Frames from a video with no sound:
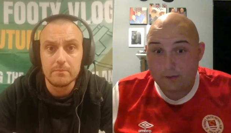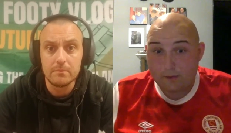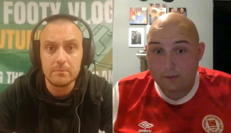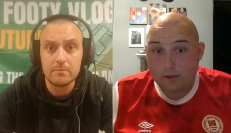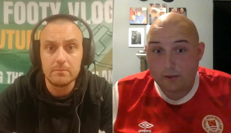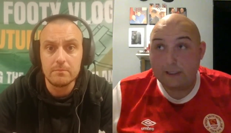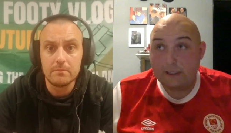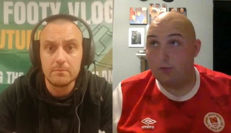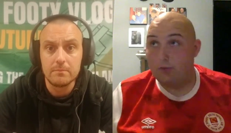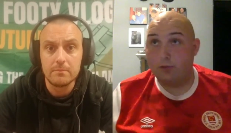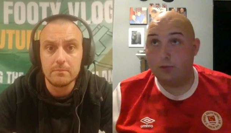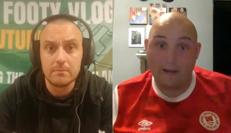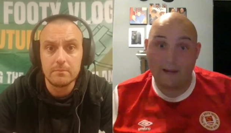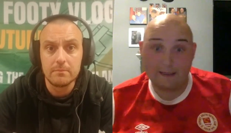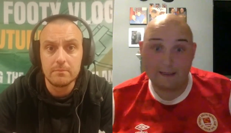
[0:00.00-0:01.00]
Speaker 1: no
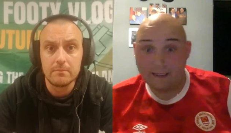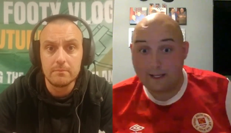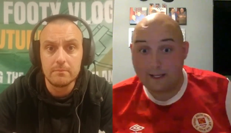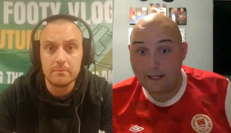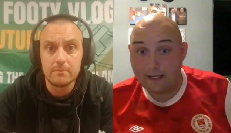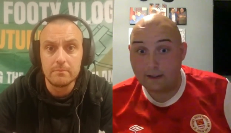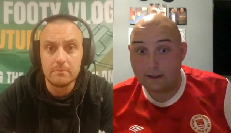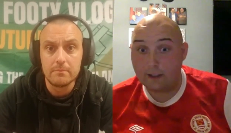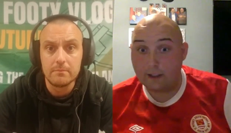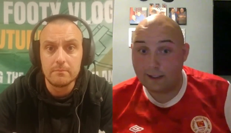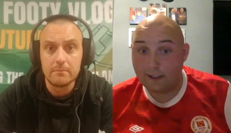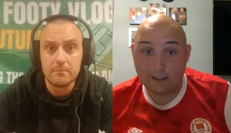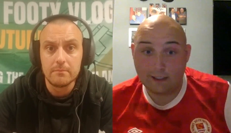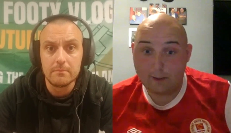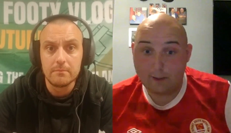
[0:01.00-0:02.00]
manager is going to
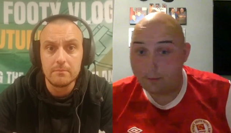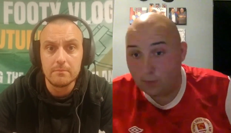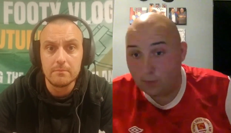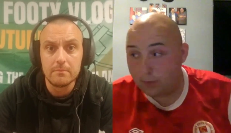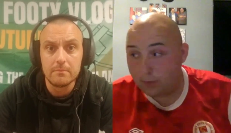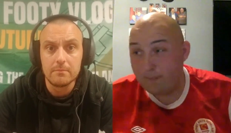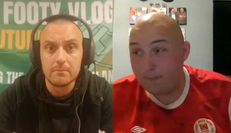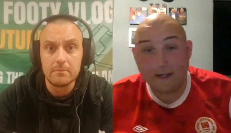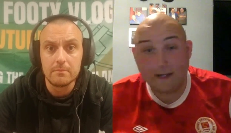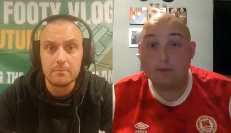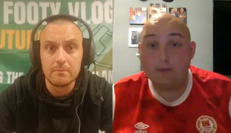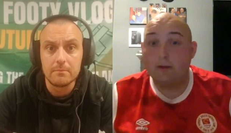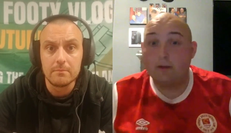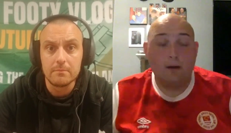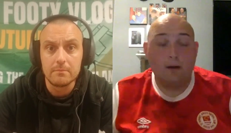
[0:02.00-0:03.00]
disrespect the league; that I'm going
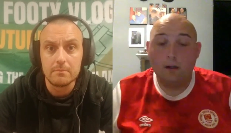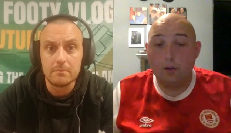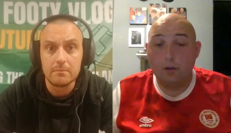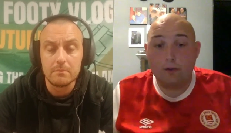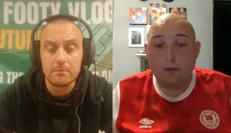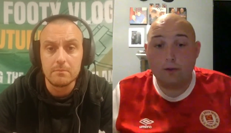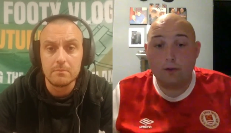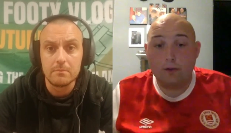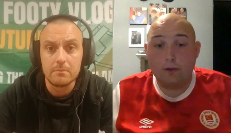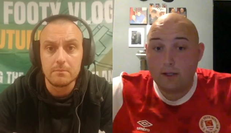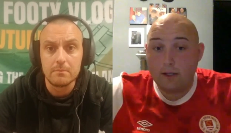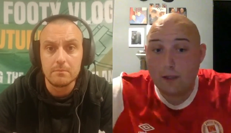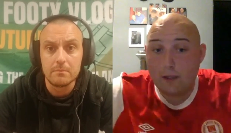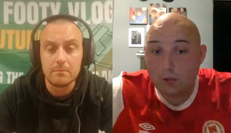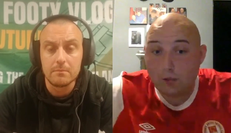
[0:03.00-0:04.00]
to get full respect.
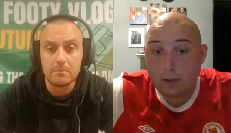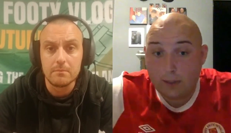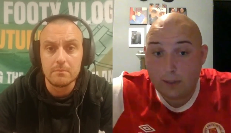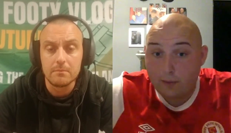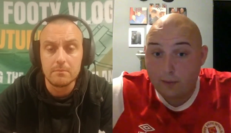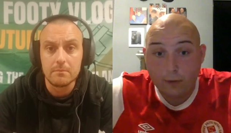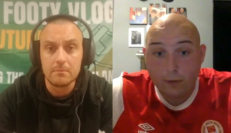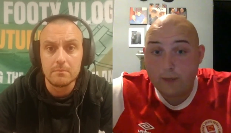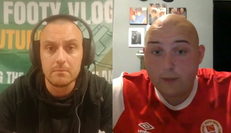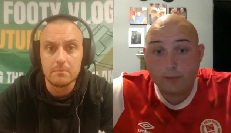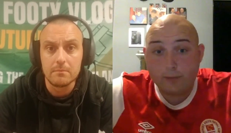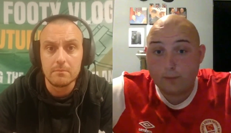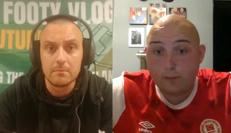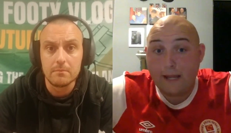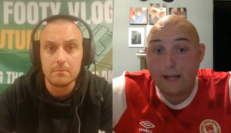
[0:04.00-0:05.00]
Look,
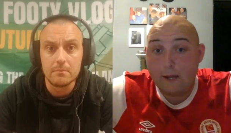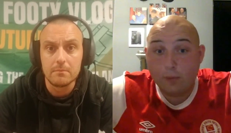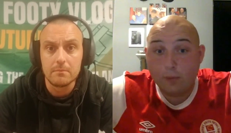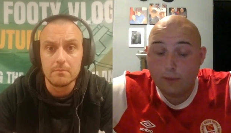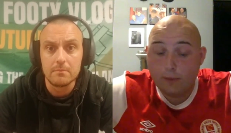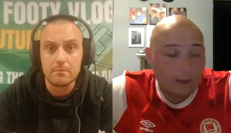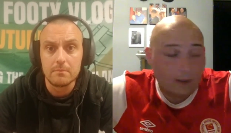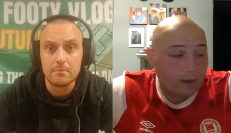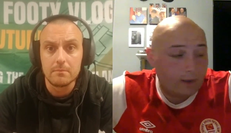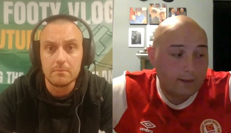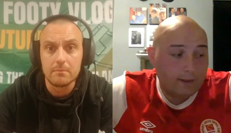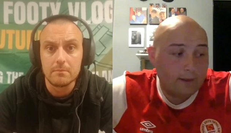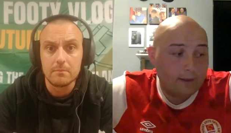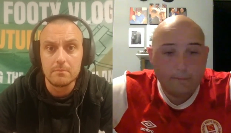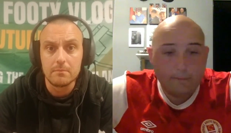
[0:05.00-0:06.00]
you you are right
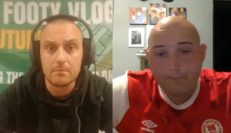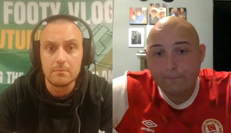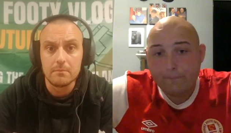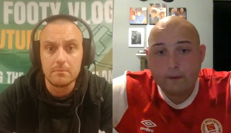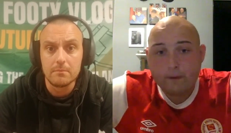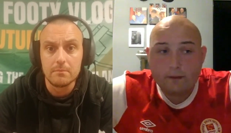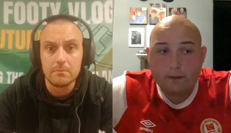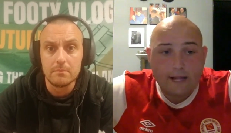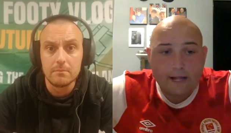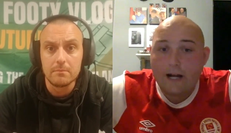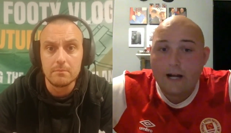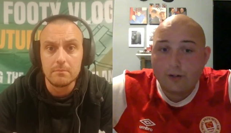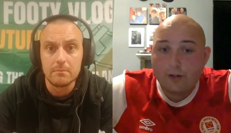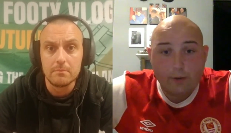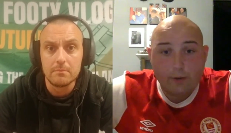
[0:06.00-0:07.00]
from day one. I
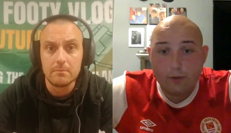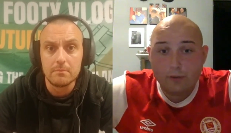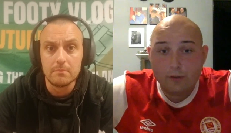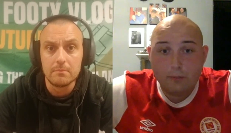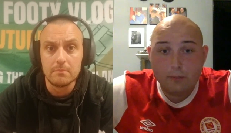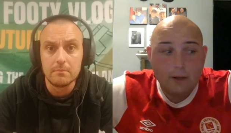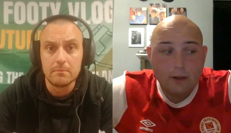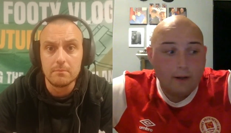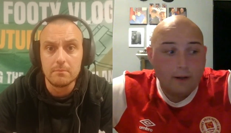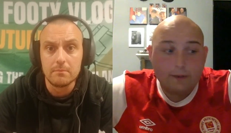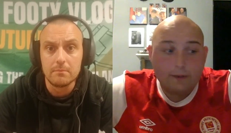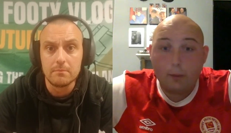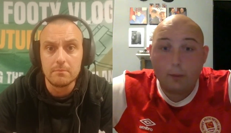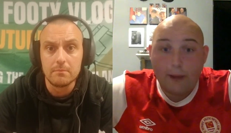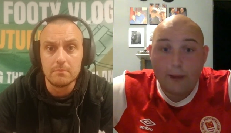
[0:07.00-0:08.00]
think the
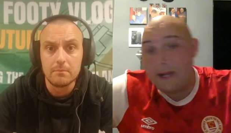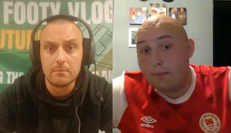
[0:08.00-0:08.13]
attitude of him,